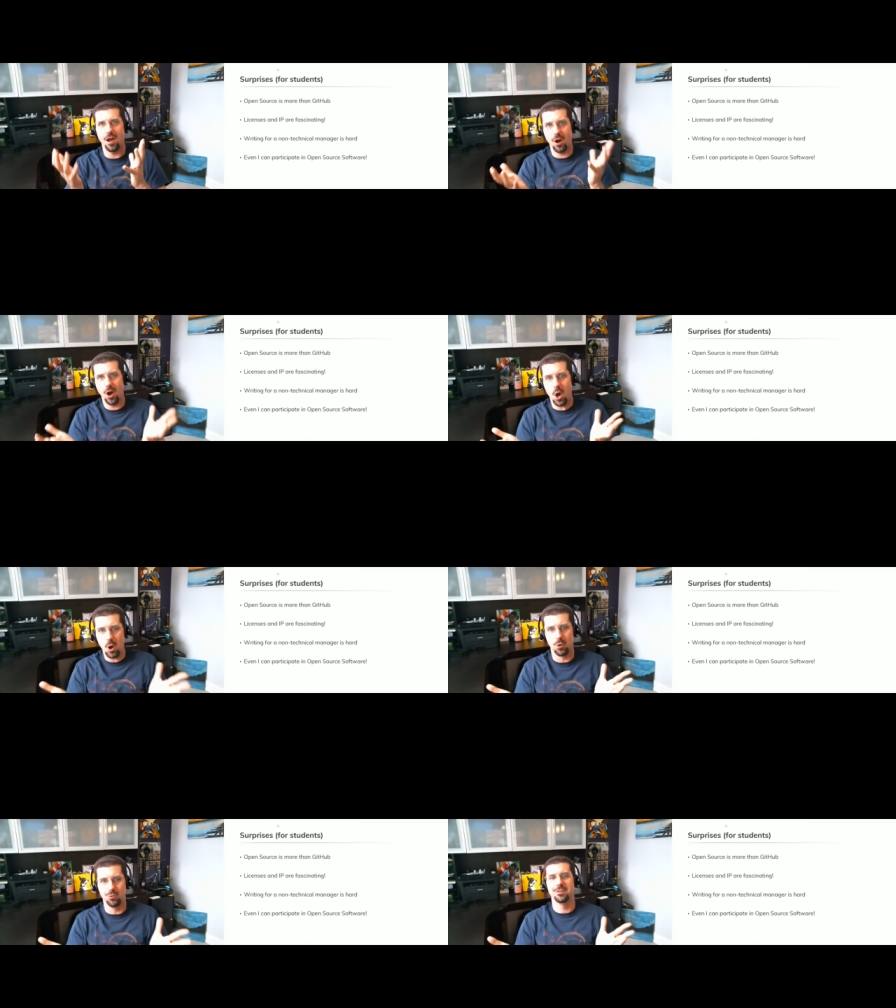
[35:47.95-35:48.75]

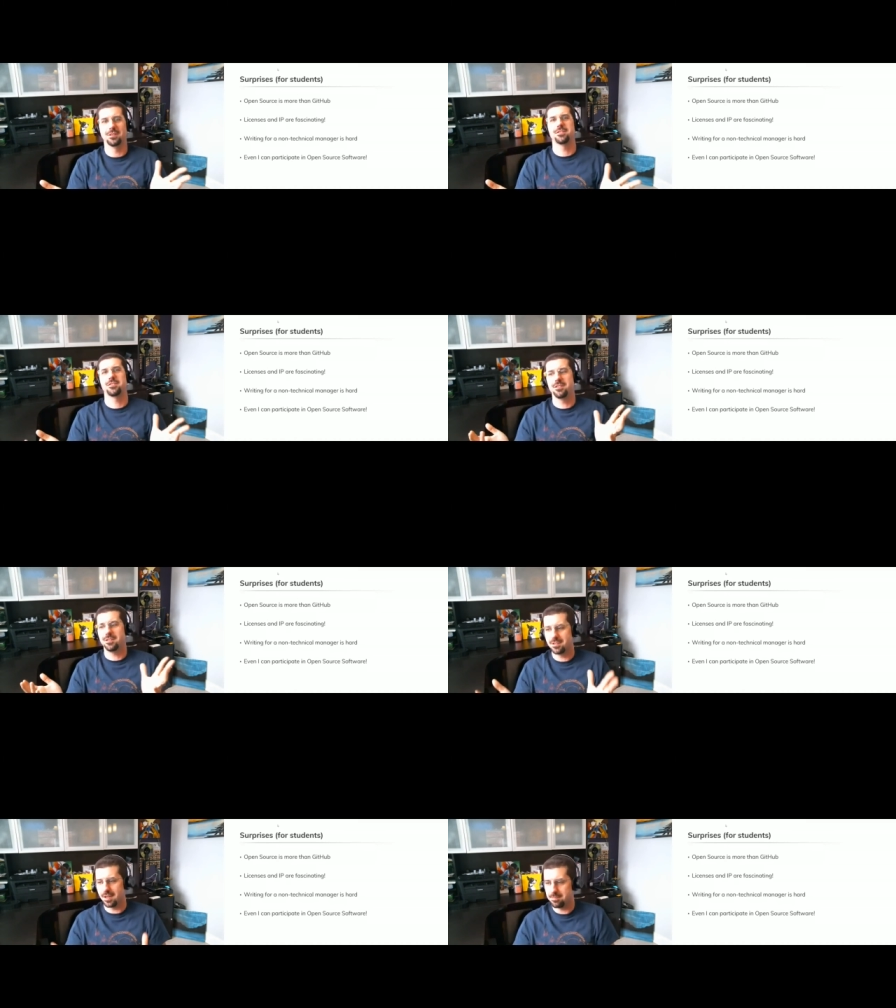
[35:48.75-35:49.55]
"Oh, it's
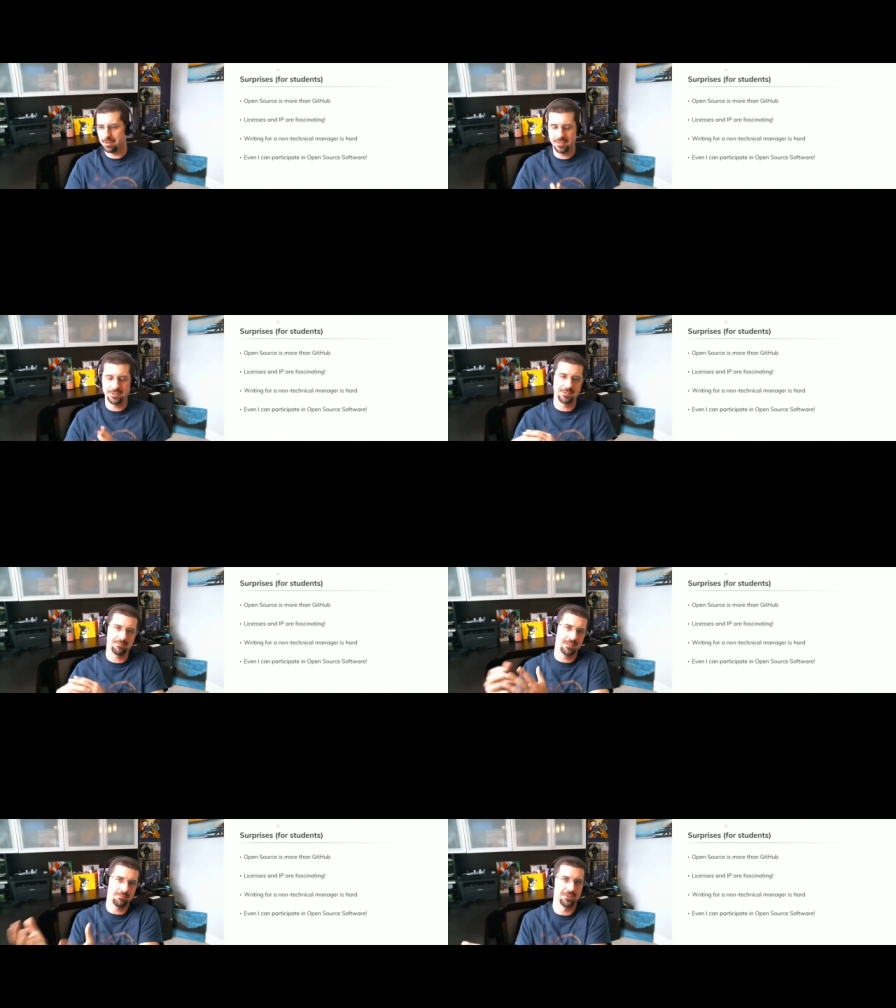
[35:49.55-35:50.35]
just not a place that
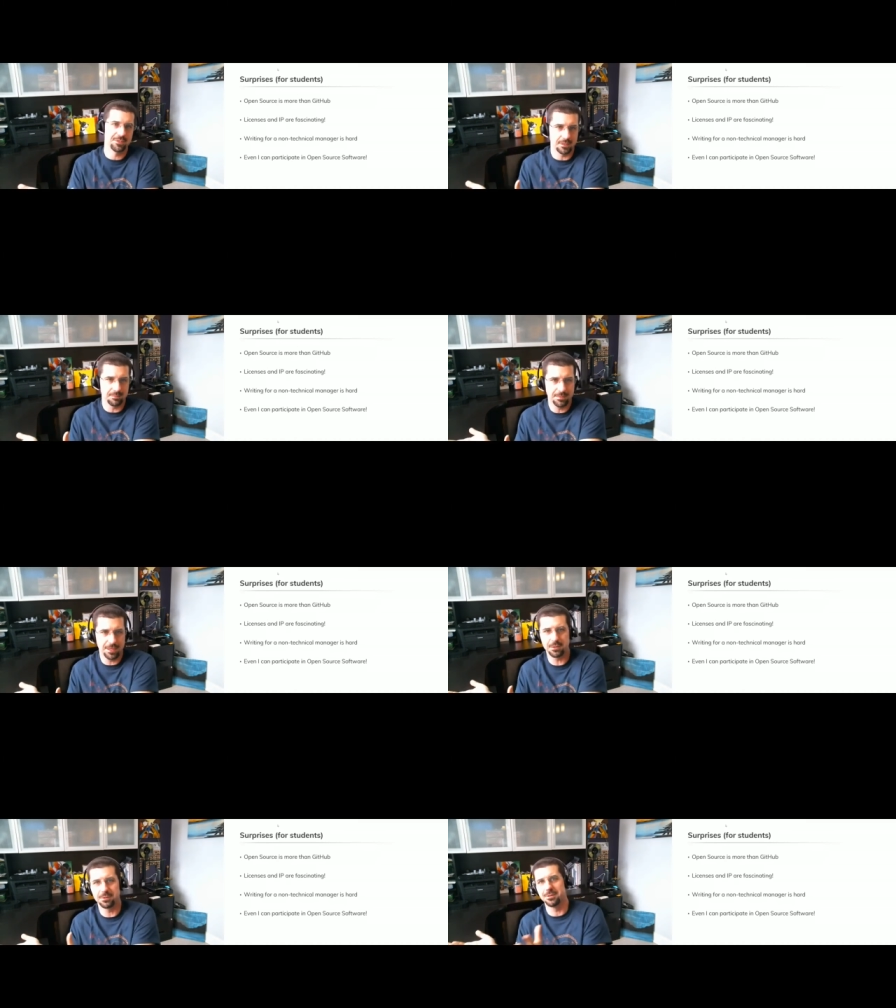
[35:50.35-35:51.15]
people dump
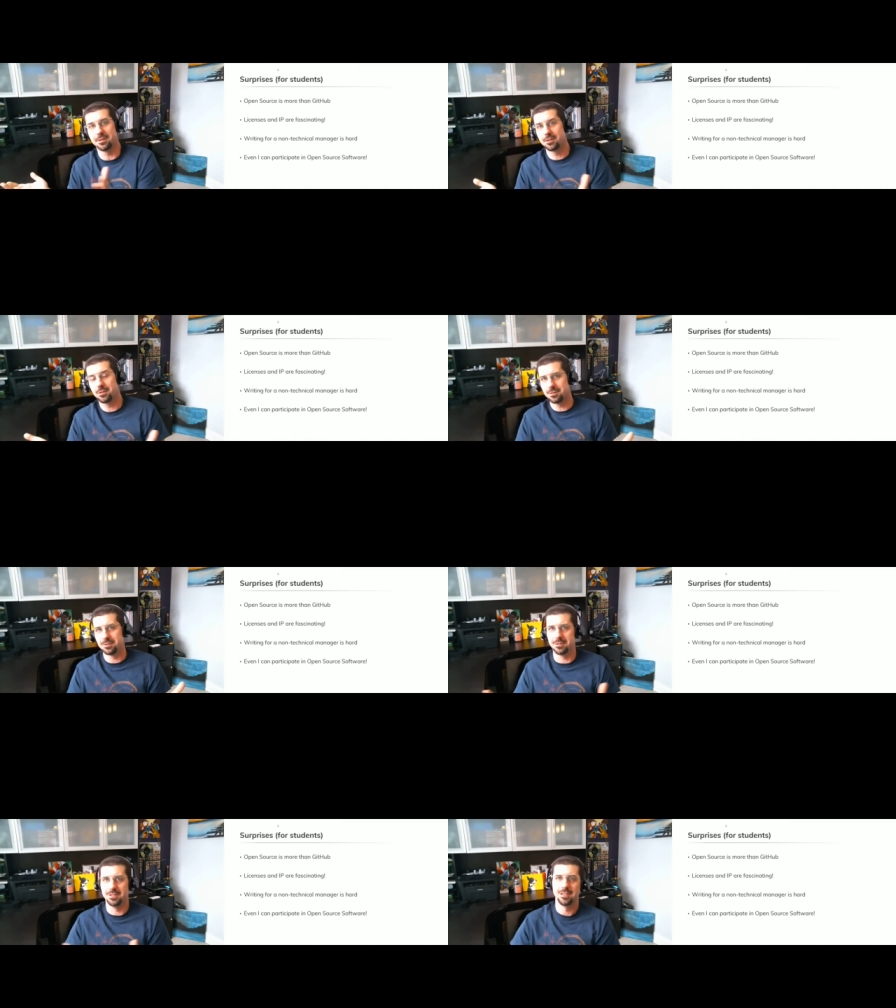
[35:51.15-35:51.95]
code.
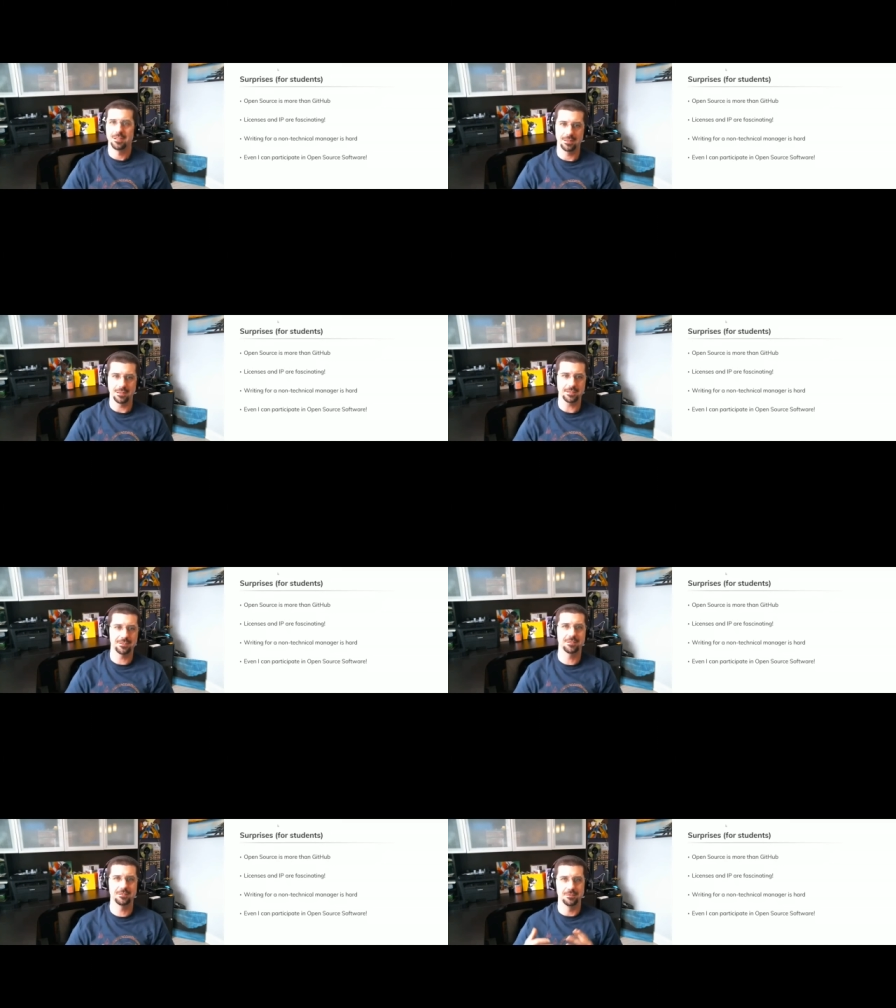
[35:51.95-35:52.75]
Cool.
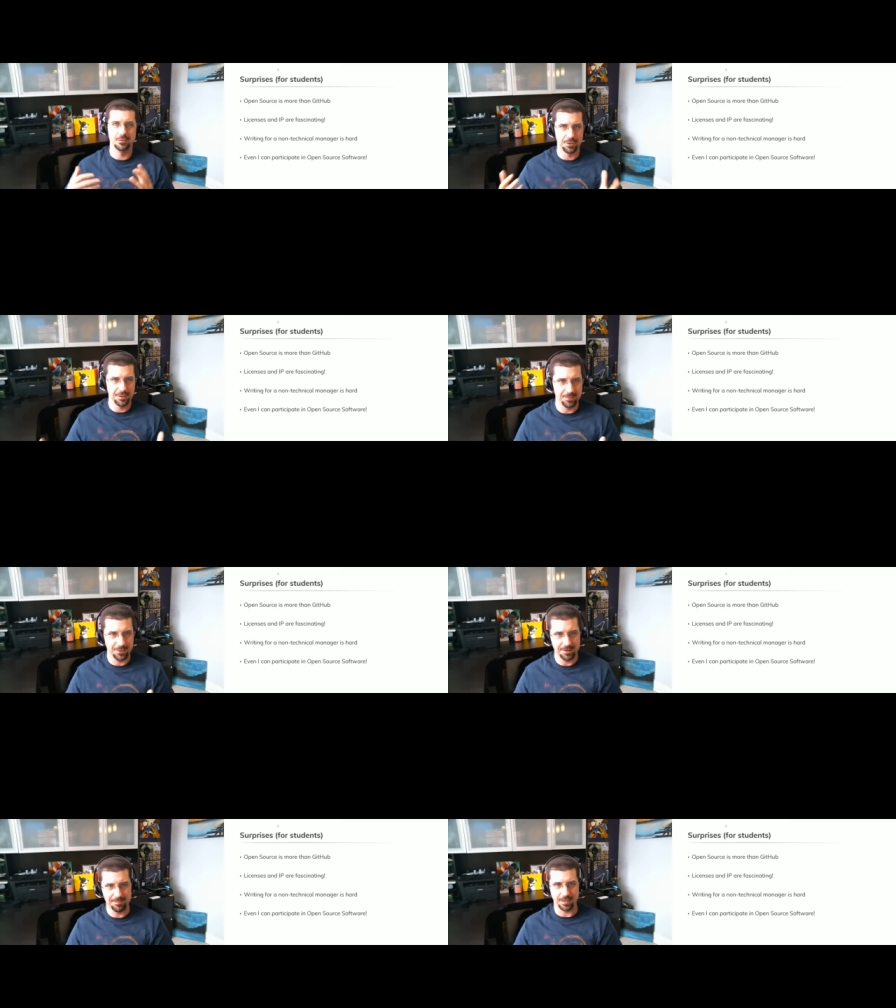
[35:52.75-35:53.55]
Let's learn
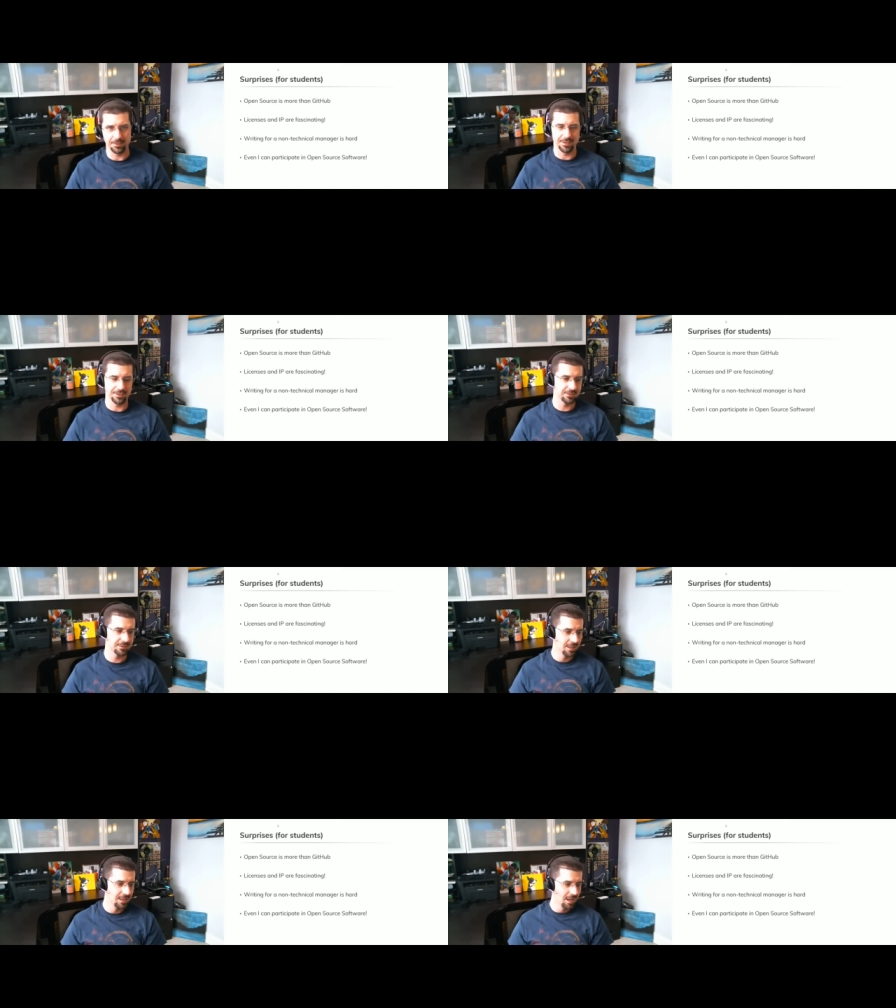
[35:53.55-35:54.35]
more about this."
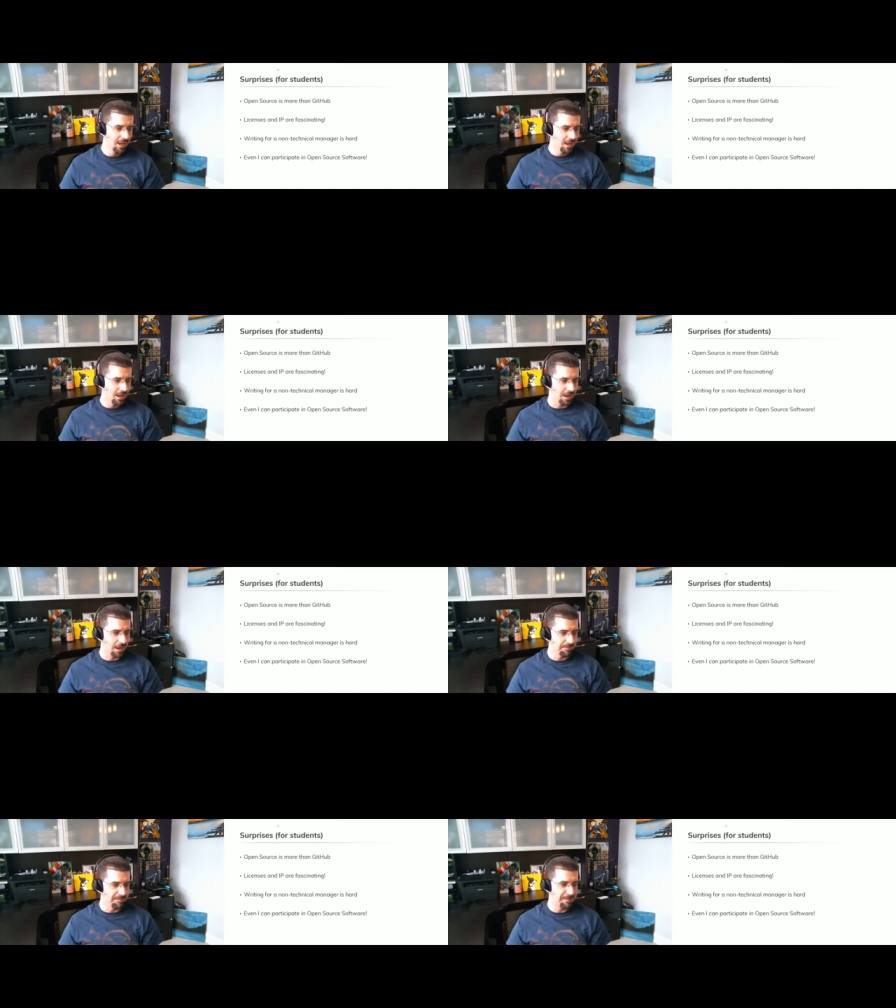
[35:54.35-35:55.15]

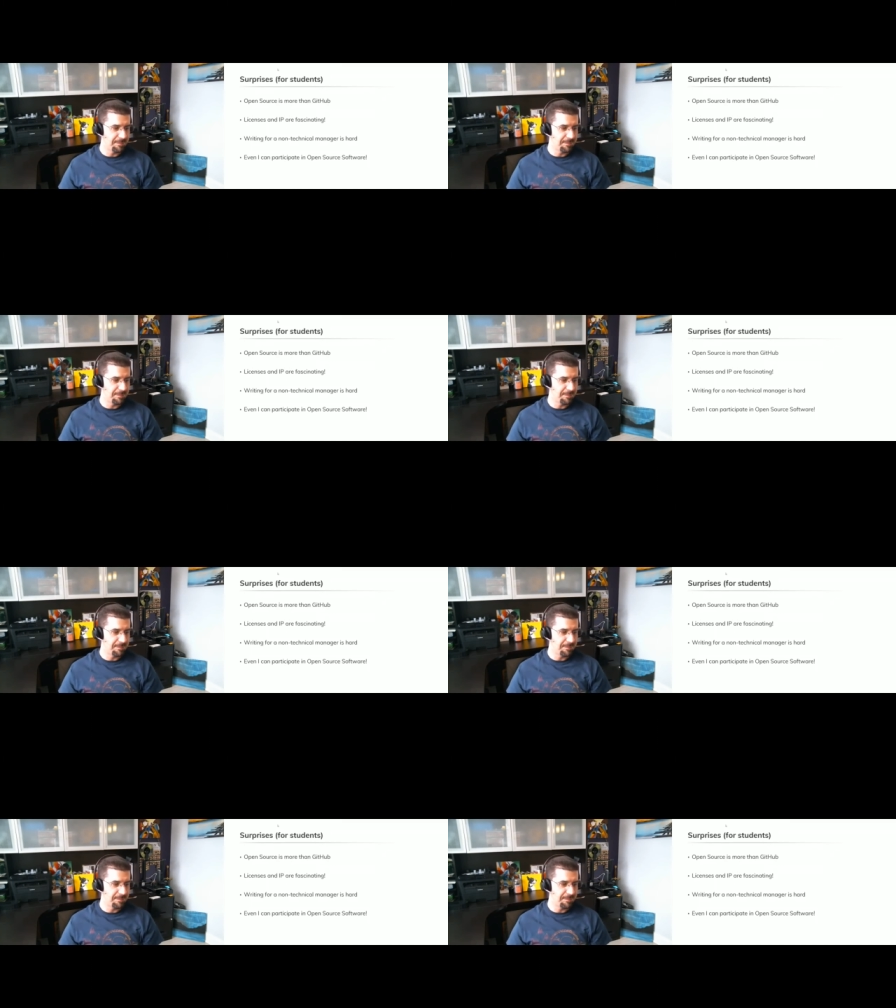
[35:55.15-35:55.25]
Um,